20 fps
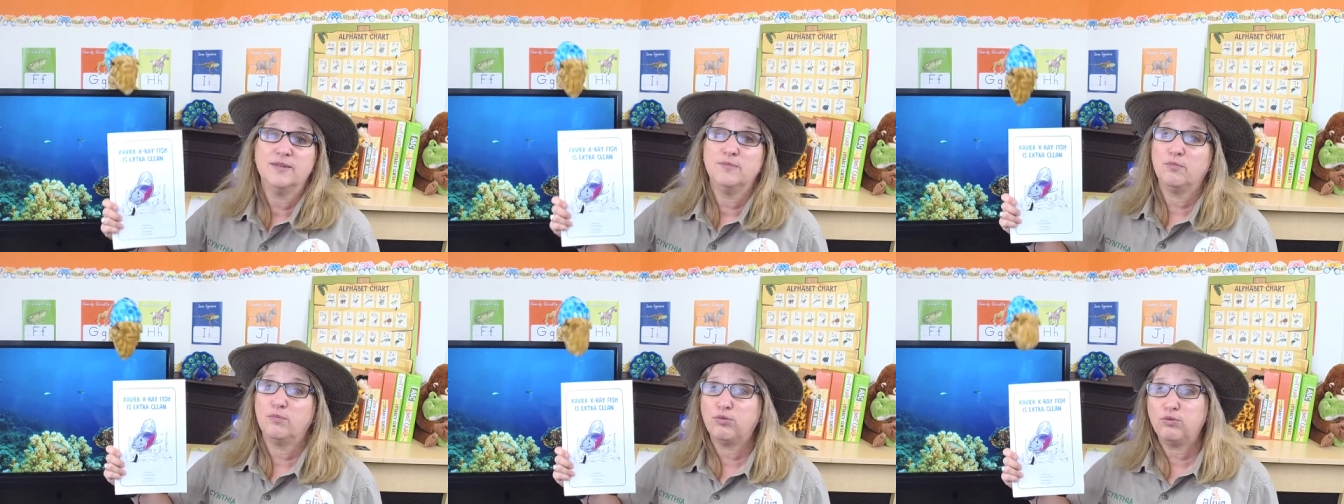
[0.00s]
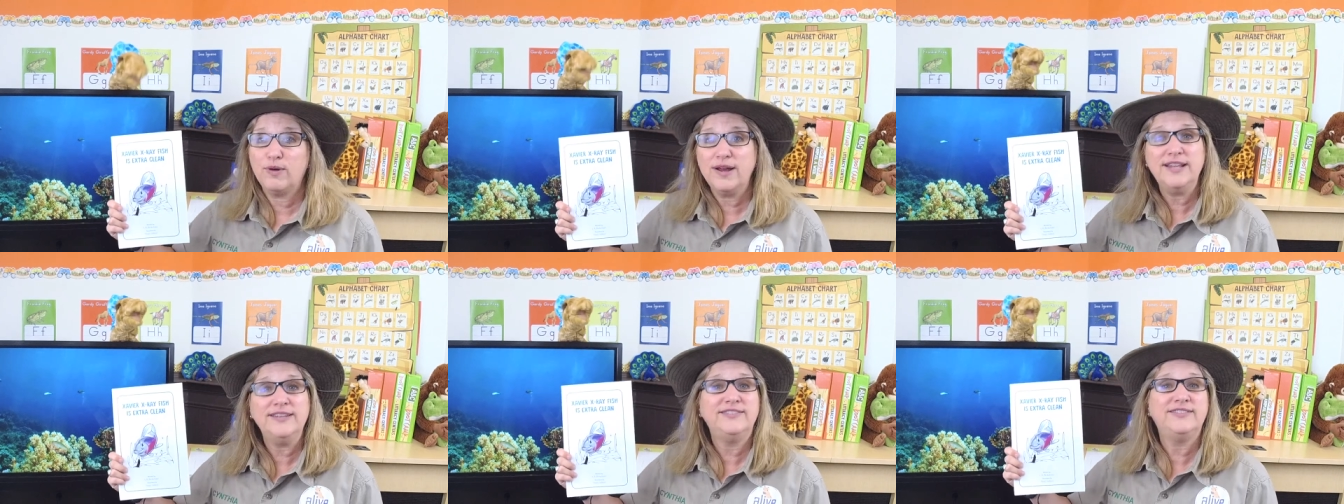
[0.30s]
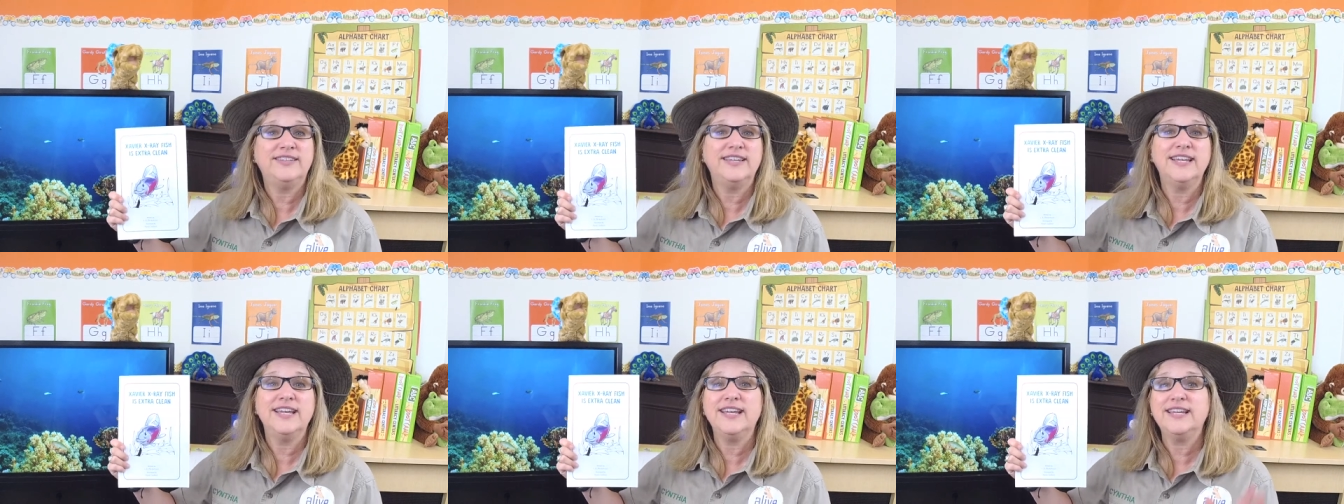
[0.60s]
and
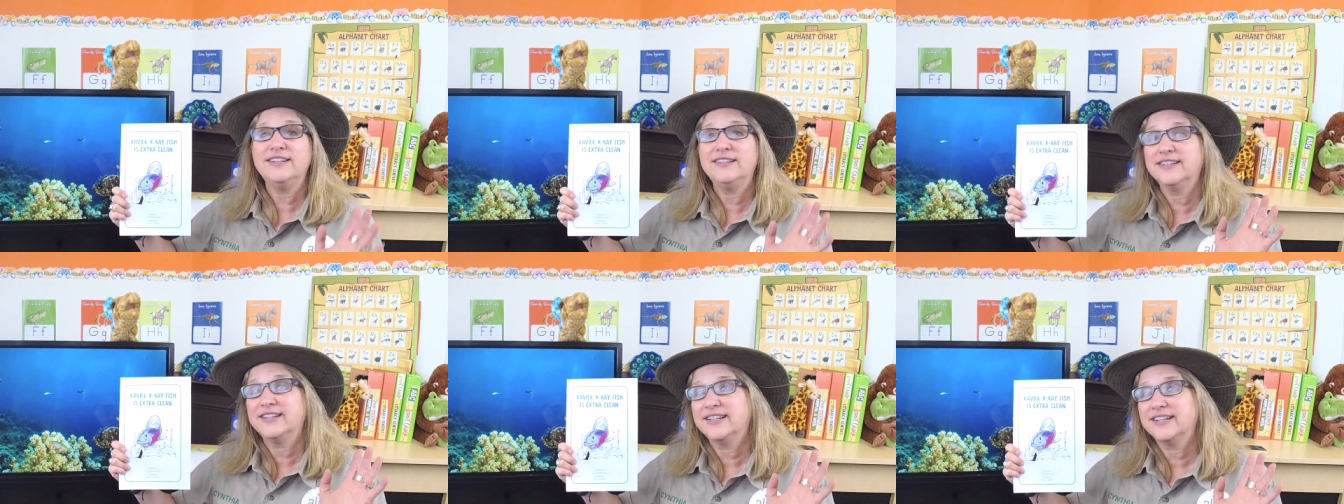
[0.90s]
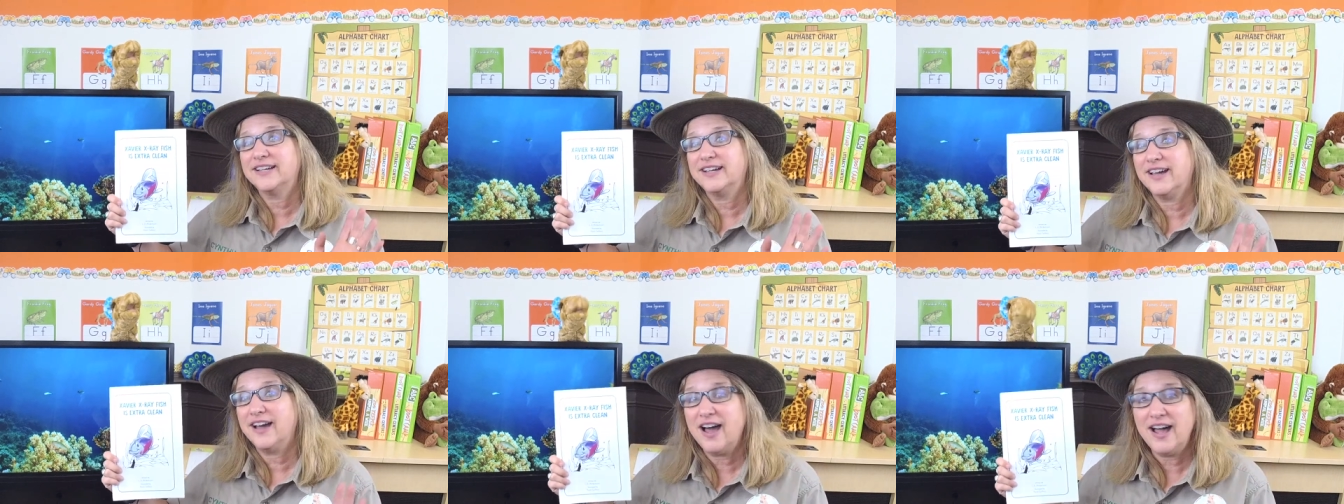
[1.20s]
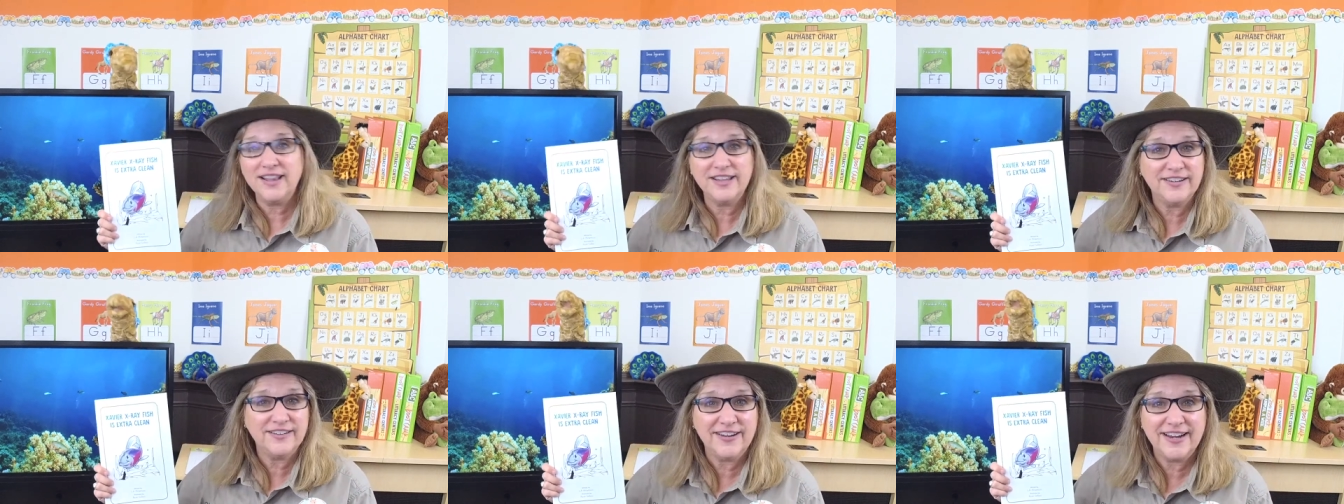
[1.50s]
print it,
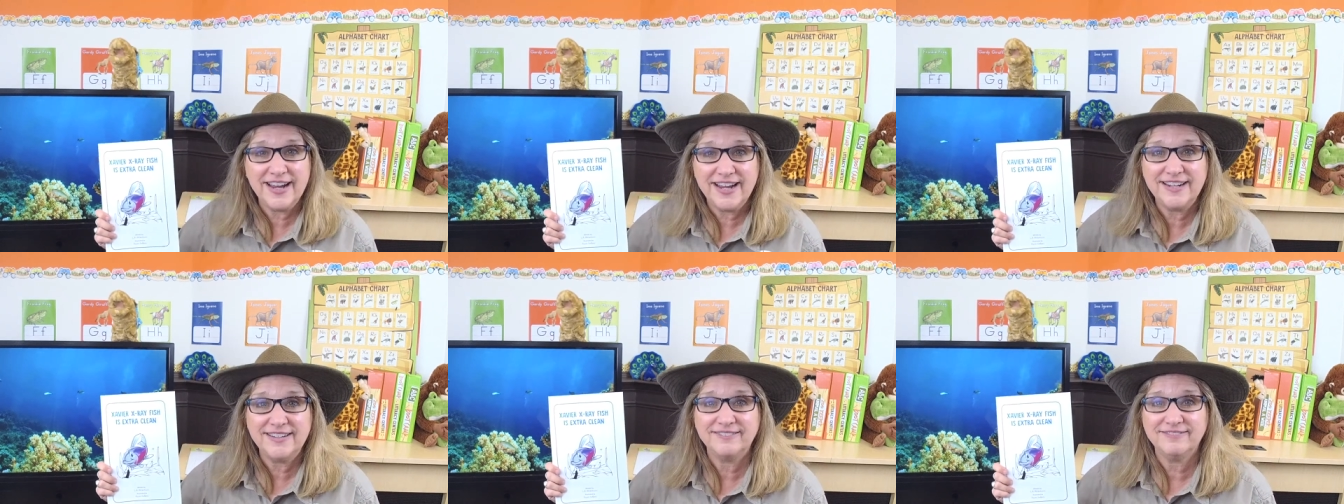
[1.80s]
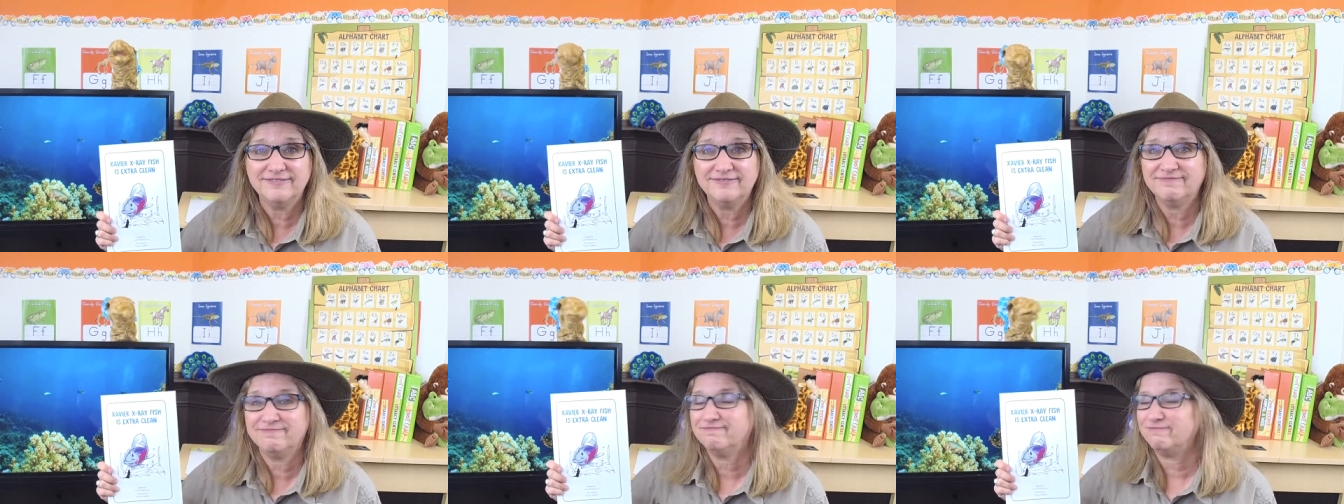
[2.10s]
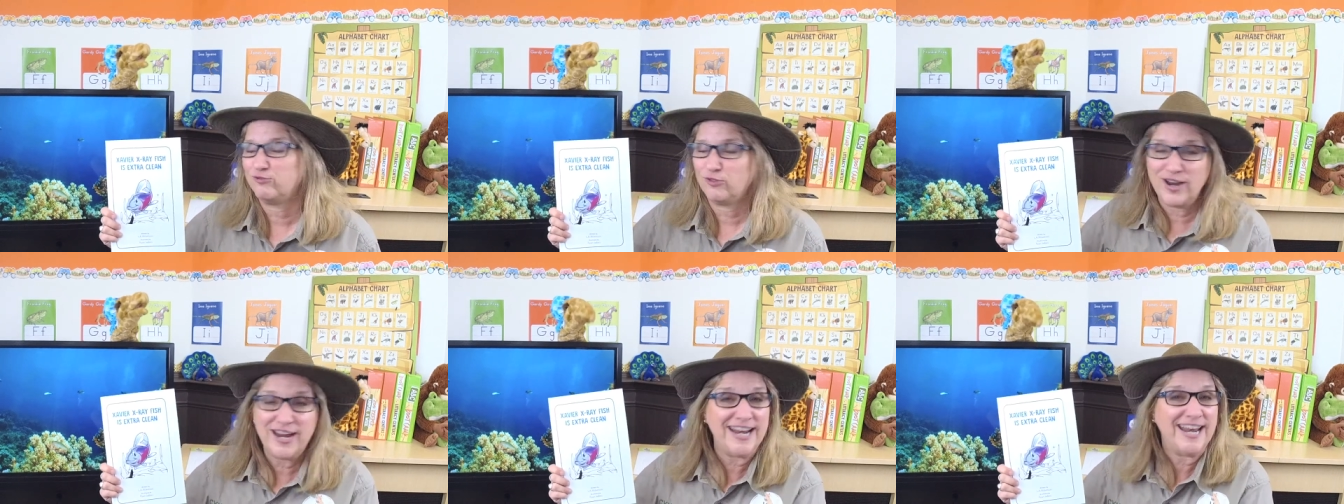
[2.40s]
color, color it, it,
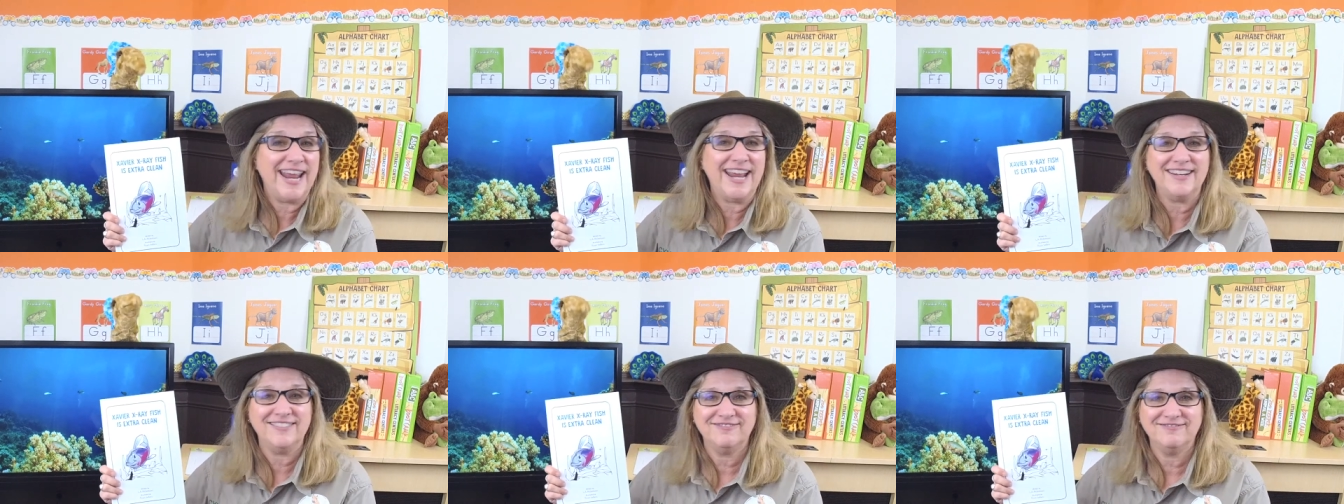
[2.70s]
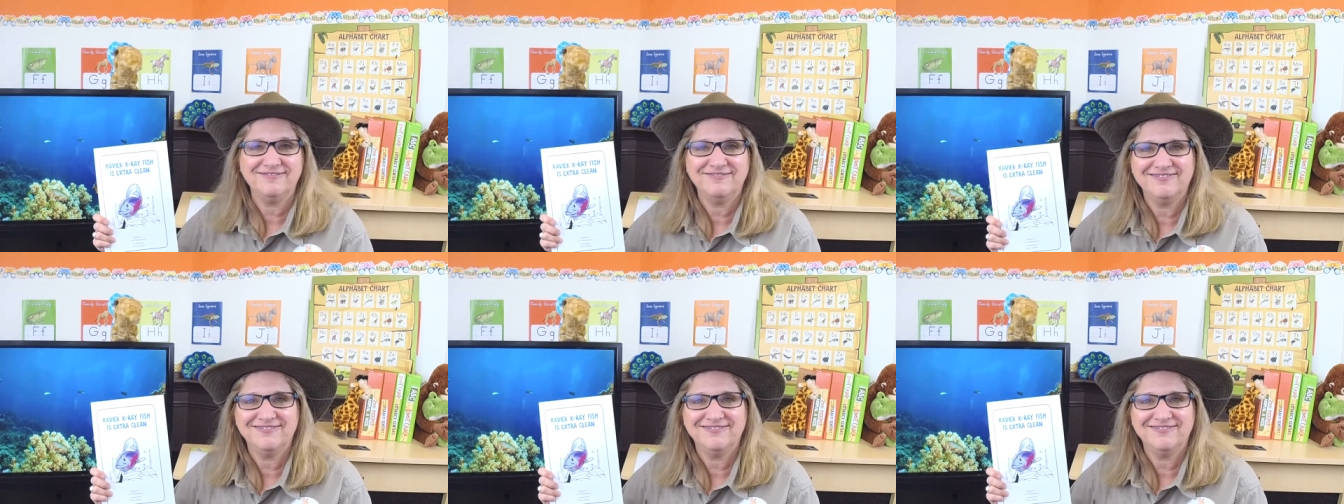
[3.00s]
read it.